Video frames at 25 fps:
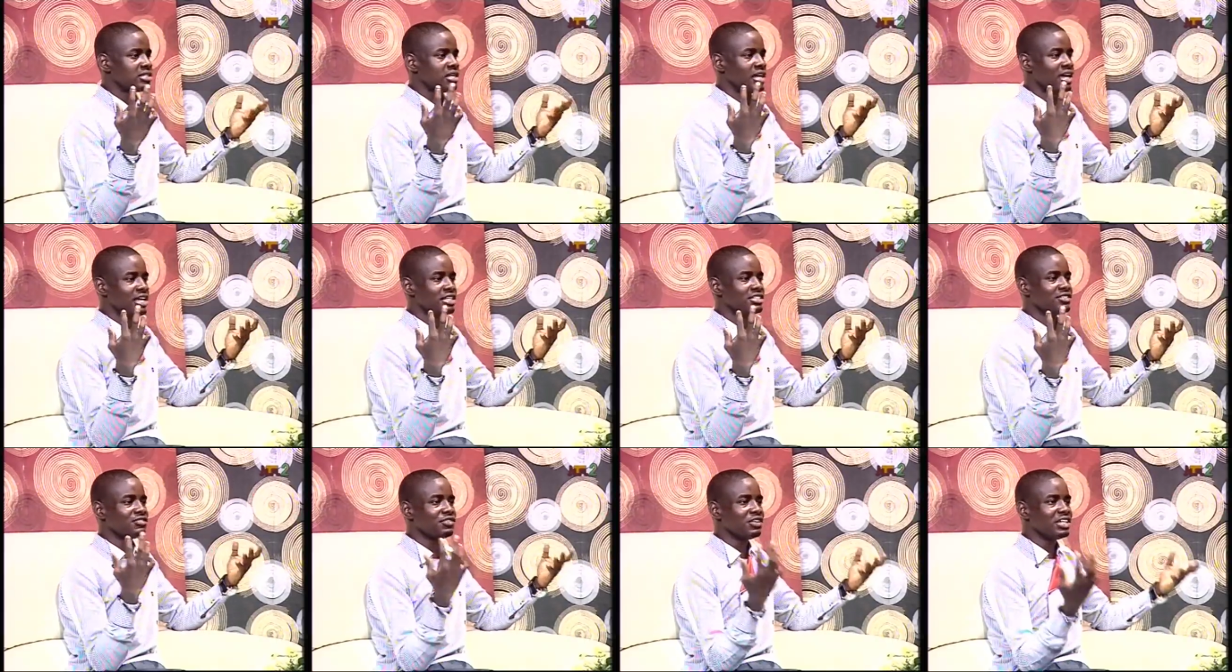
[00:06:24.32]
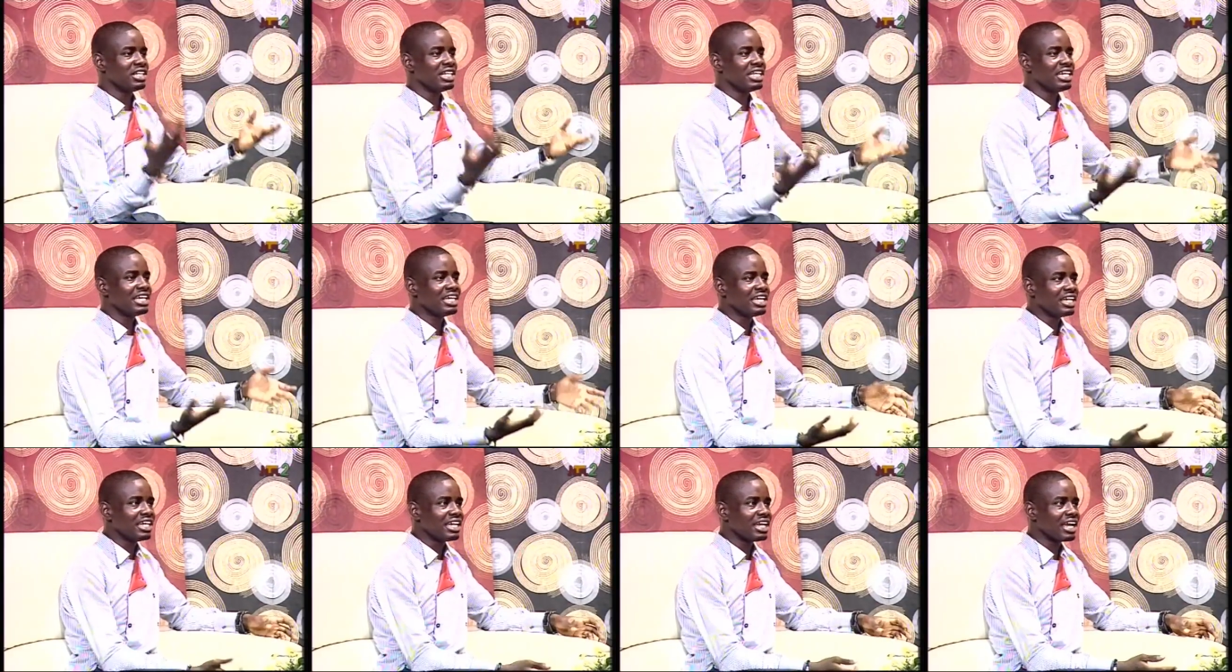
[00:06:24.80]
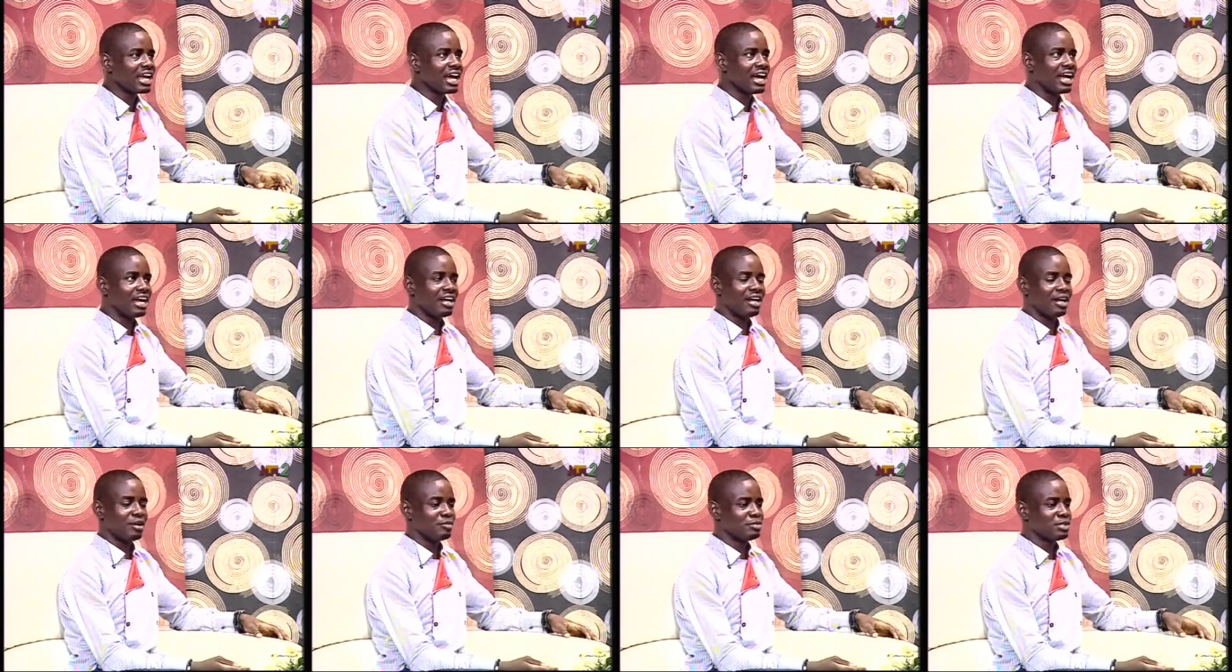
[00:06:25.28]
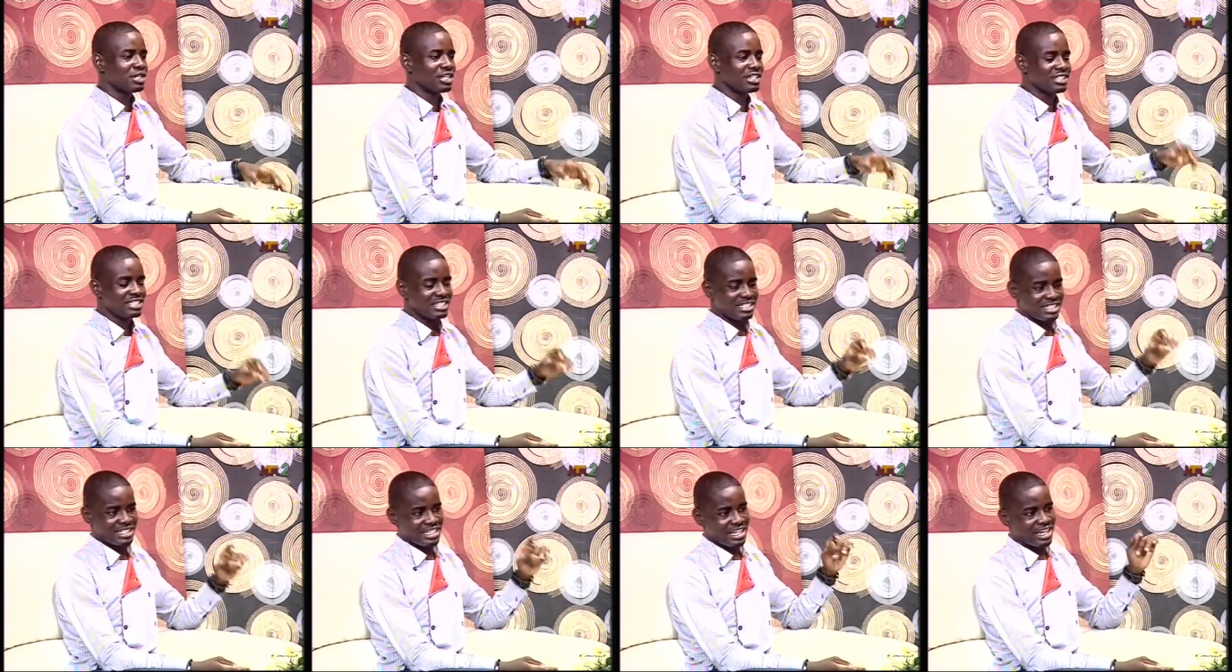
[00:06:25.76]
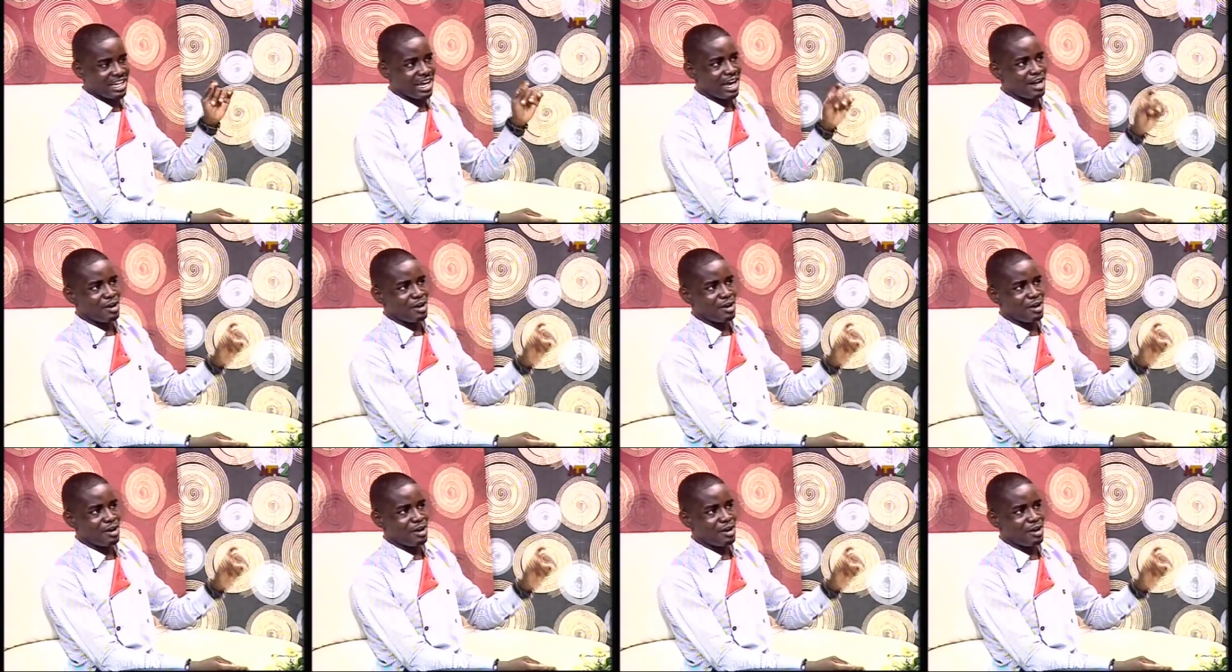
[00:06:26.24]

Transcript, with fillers: it's really. Uh, I'm sorry to say.